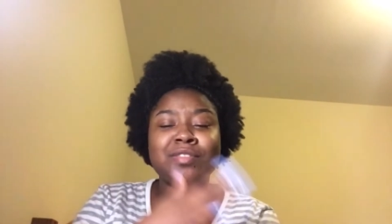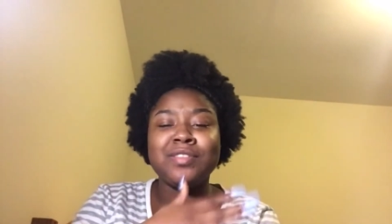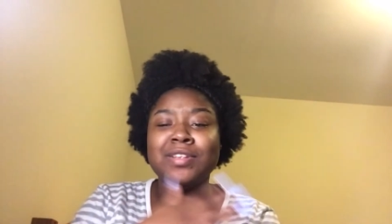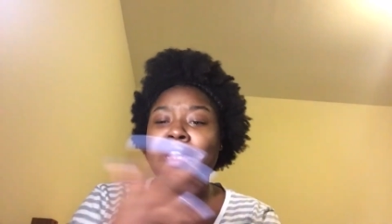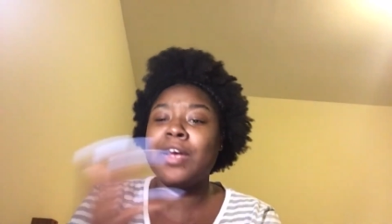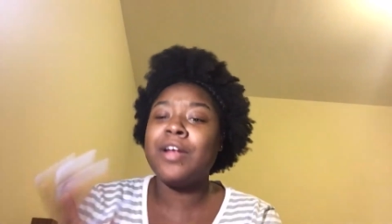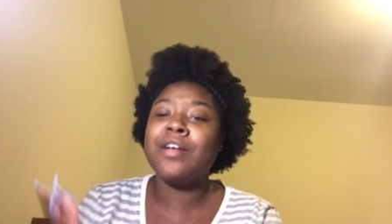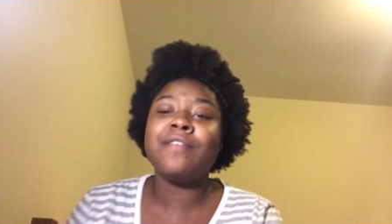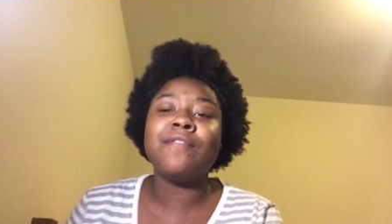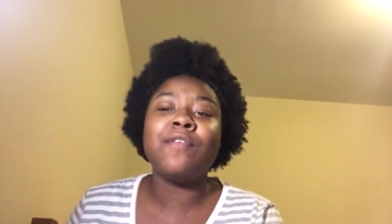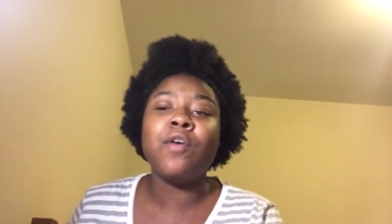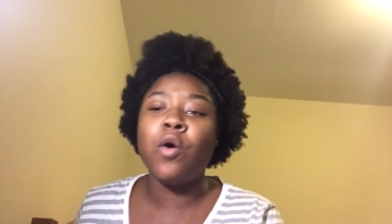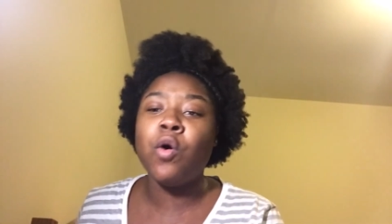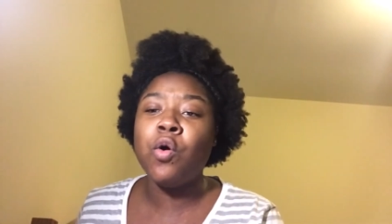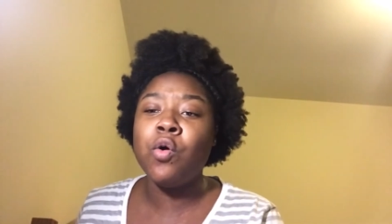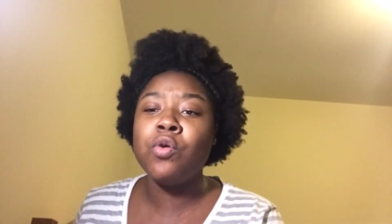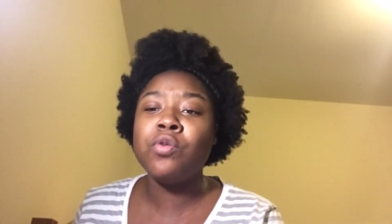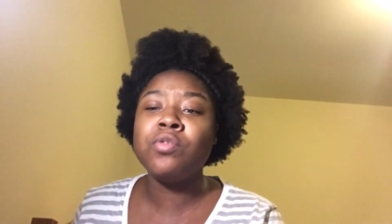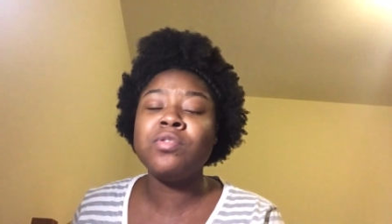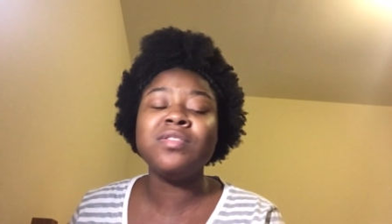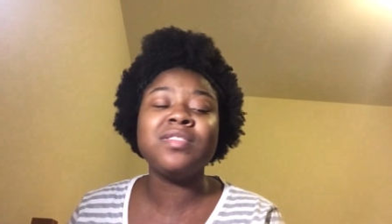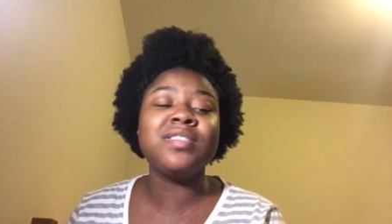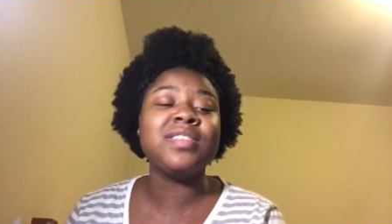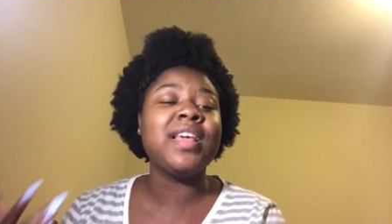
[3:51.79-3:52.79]
scared of
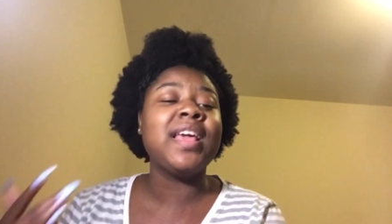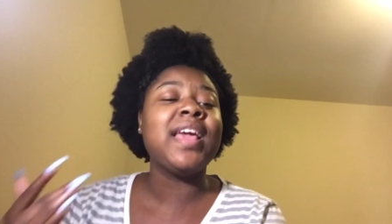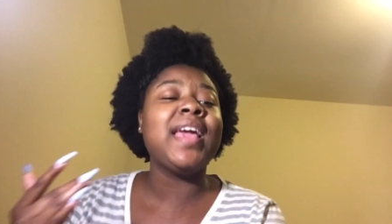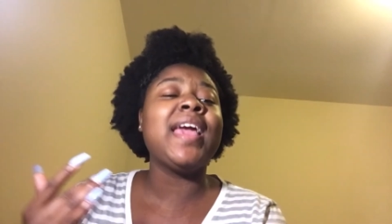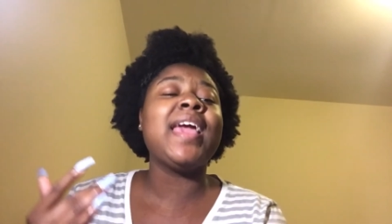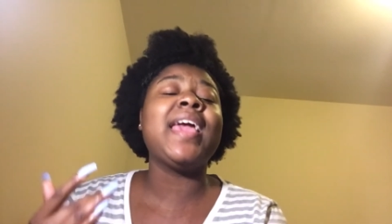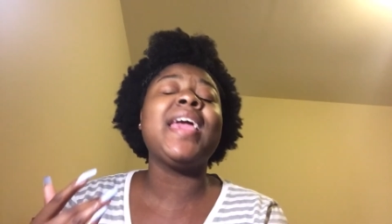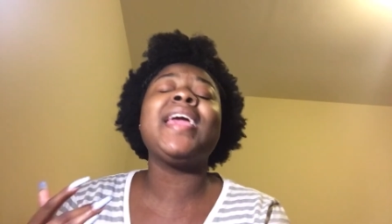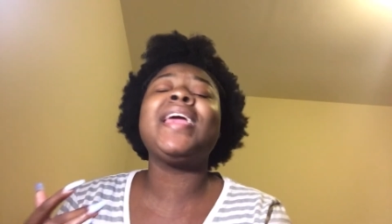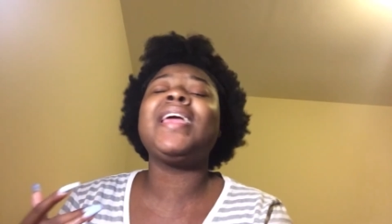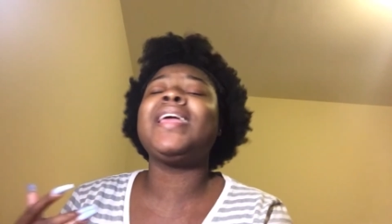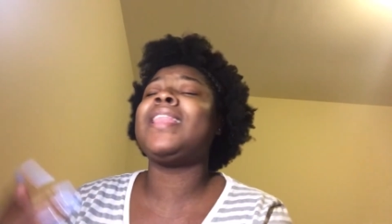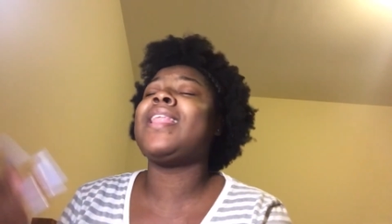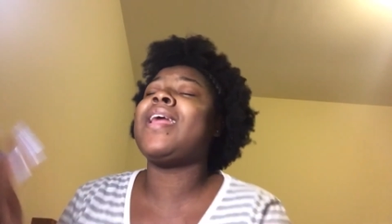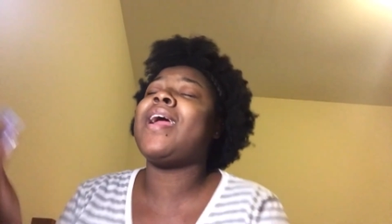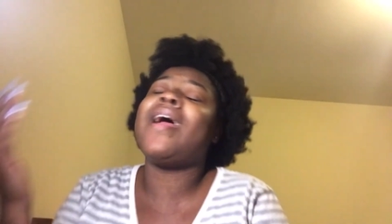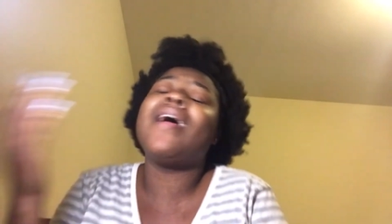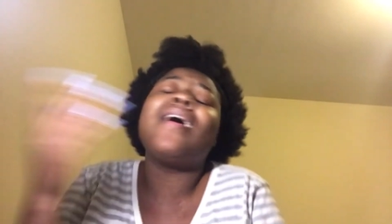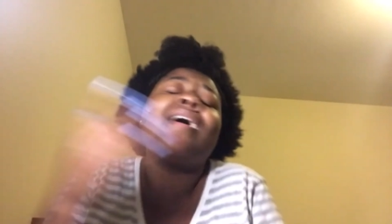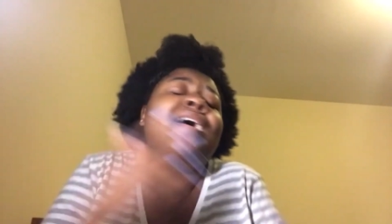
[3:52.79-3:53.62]
holes, and